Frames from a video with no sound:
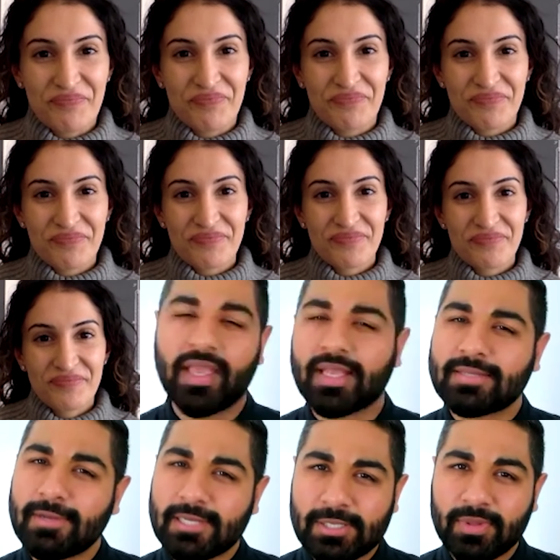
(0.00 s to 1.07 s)
I love that. Yeah,
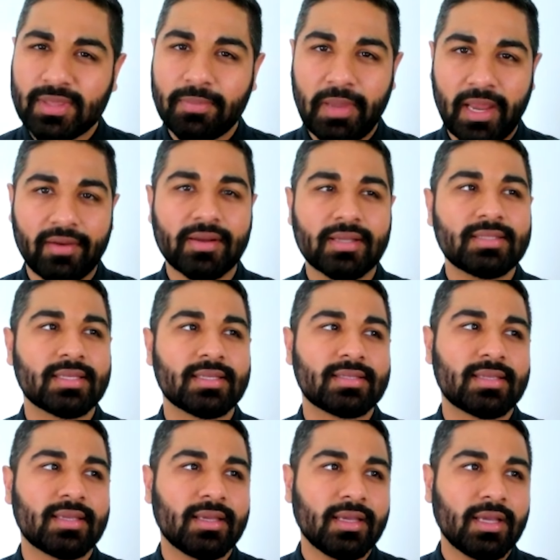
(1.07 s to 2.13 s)
especially with the parents,
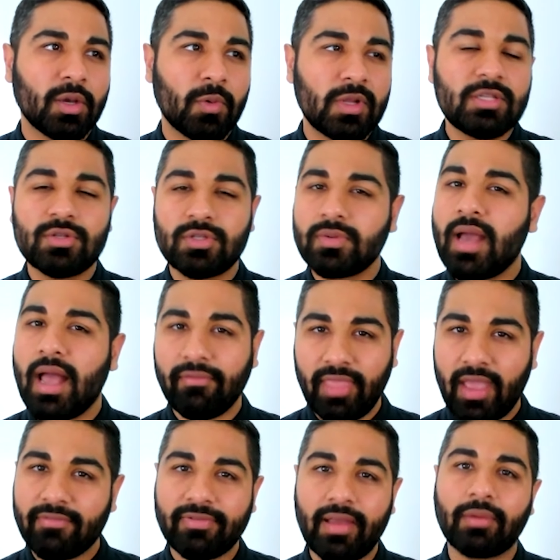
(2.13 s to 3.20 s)
is when you do have
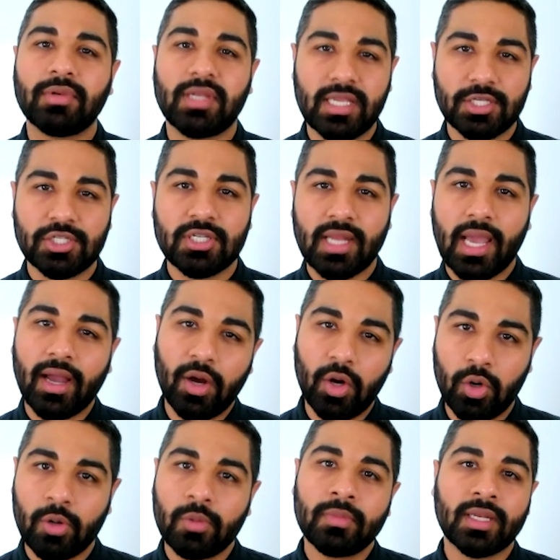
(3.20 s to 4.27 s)
that foundation at
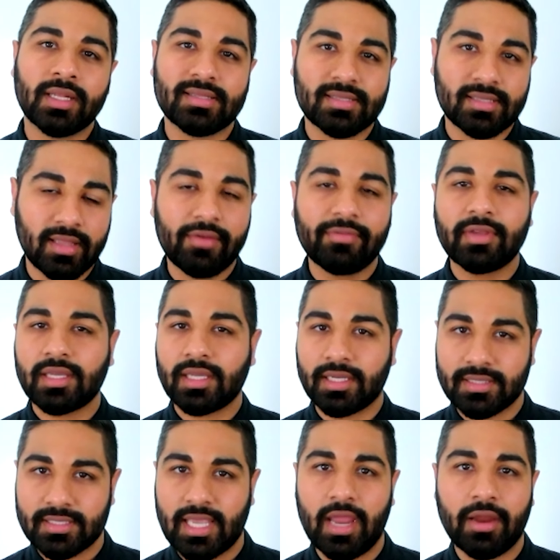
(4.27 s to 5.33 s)
home and it's loving and
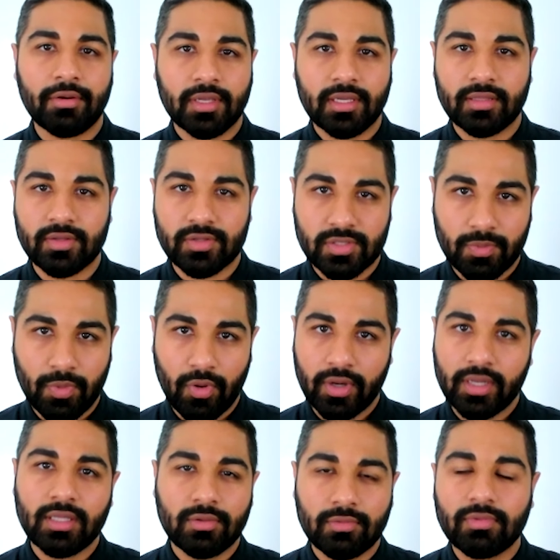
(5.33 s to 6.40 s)
it's caring and they're
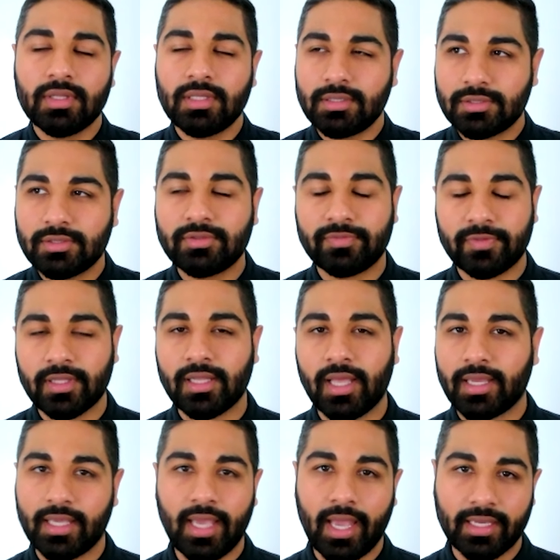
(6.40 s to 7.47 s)
supporting, you really do feel
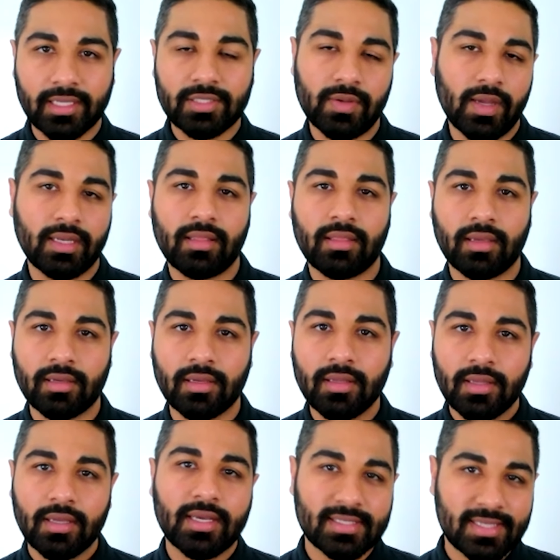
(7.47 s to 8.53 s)
like, yeah, I could do anything
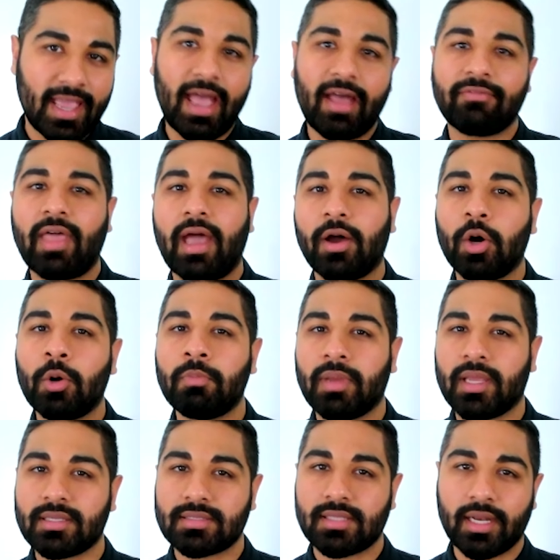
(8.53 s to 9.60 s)
because I have that home
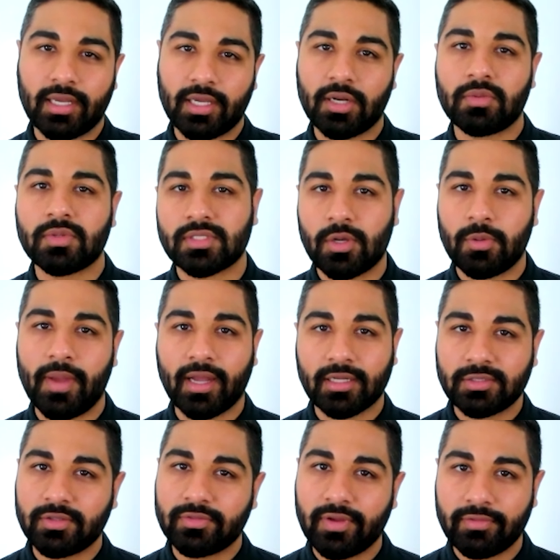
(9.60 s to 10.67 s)
base that I could always go back
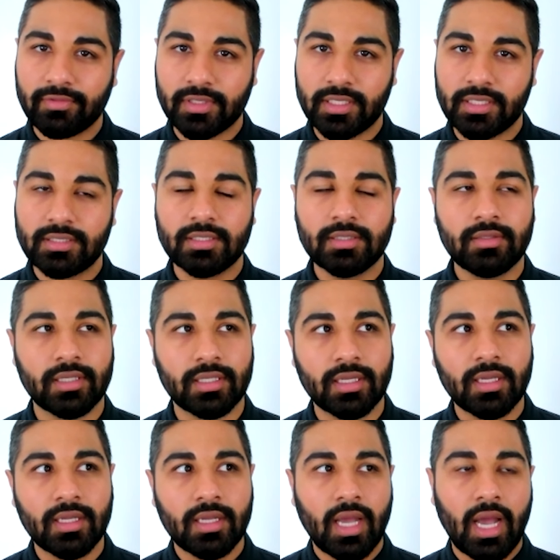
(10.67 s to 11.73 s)
to if I ever need to. And
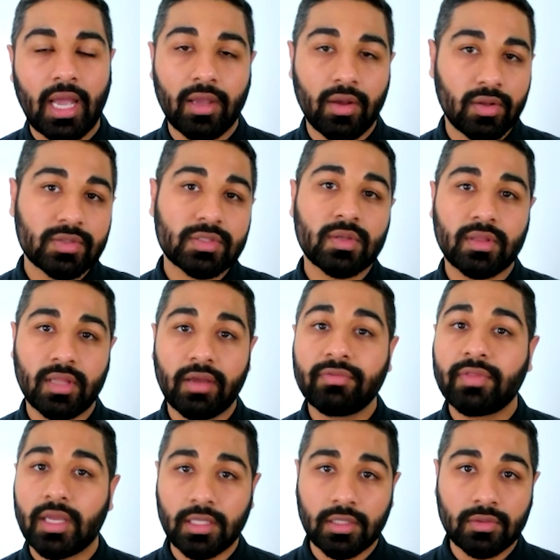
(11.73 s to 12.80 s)
I also love
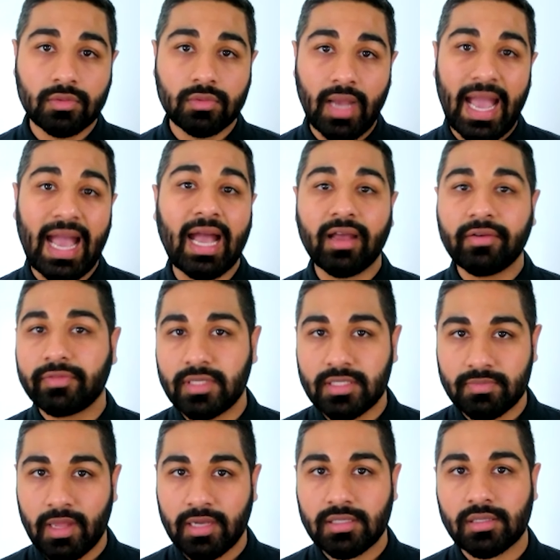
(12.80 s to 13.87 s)
that you have these
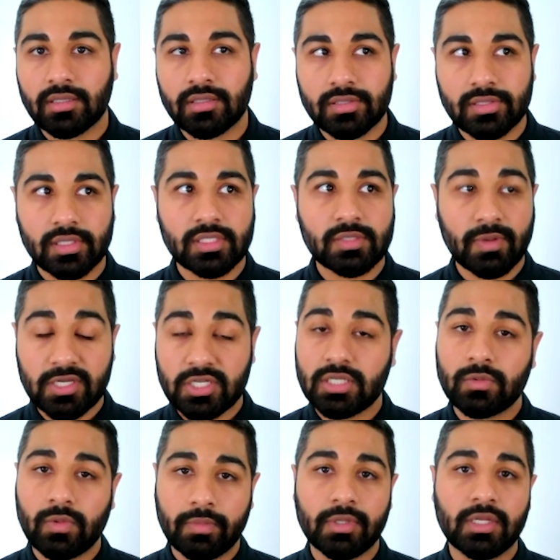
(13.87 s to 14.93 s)
mentors,
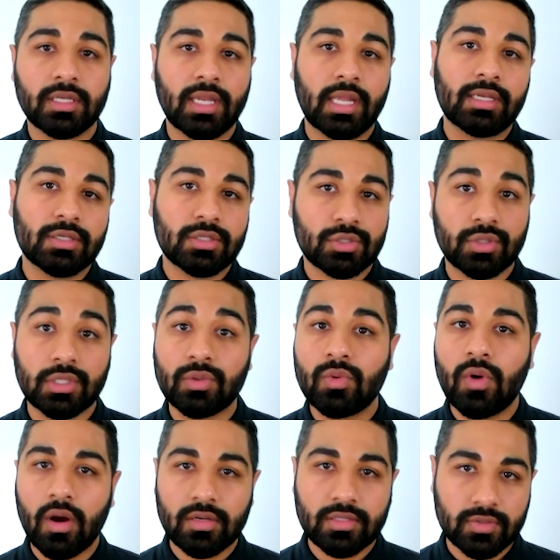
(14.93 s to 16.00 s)
especially women in dentistry, who
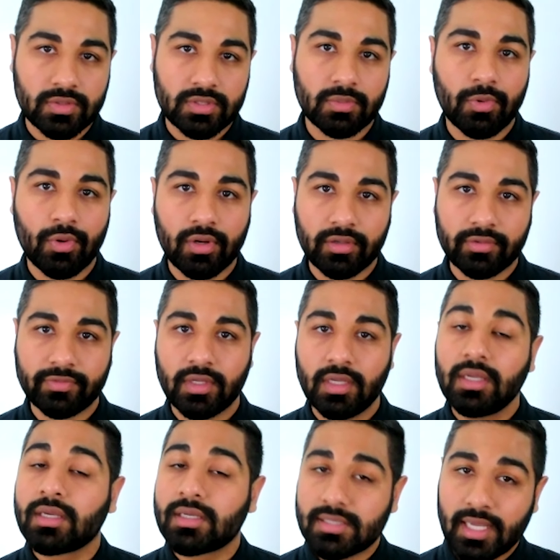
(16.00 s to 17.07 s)
are so supportive
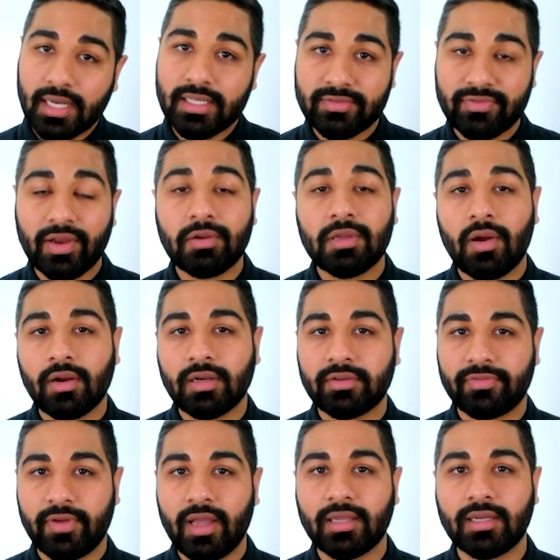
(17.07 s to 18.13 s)
because that is very hard to
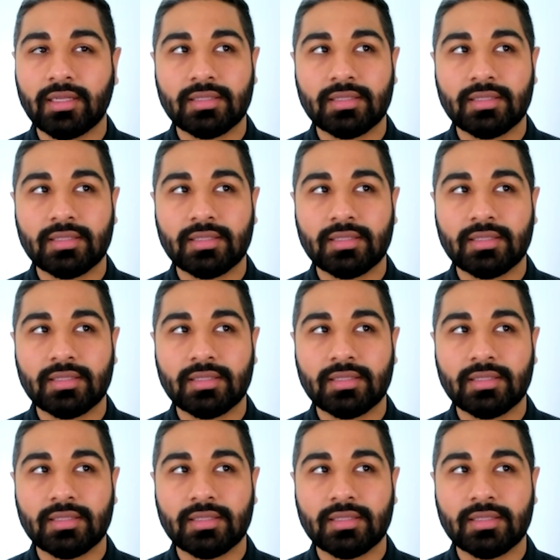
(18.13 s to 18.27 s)
find.